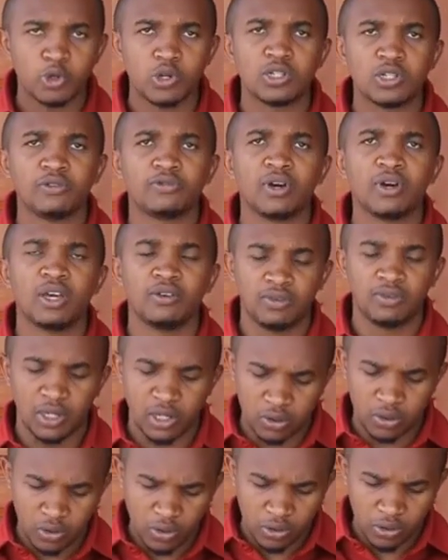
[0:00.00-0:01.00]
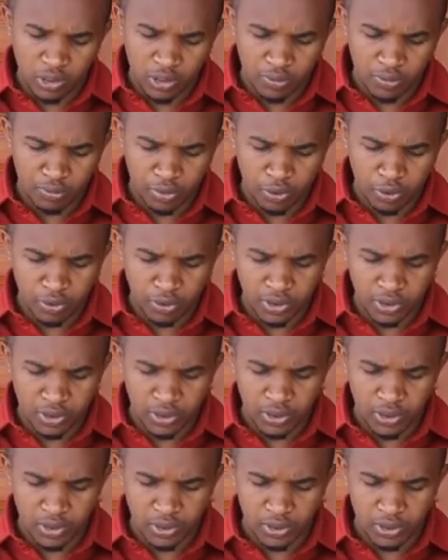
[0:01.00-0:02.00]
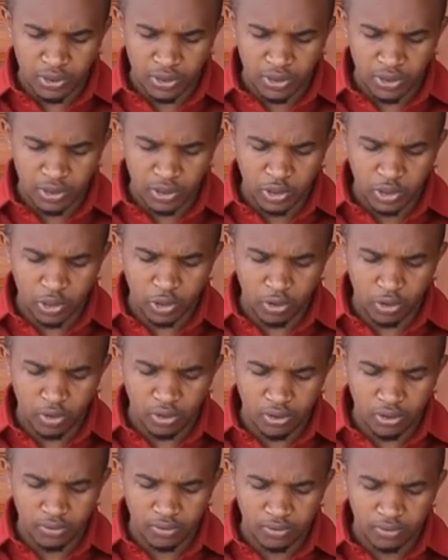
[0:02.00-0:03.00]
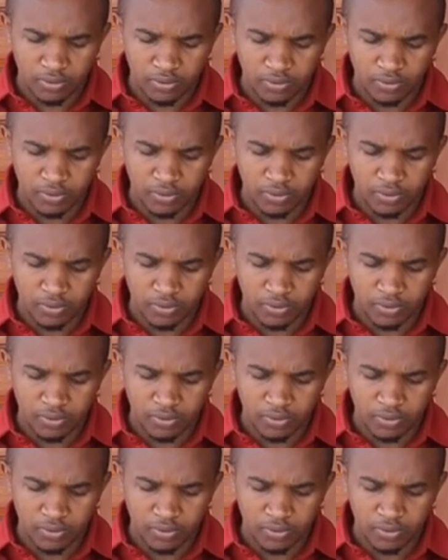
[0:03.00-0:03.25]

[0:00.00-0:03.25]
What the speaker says: 25-year-old Bruce John,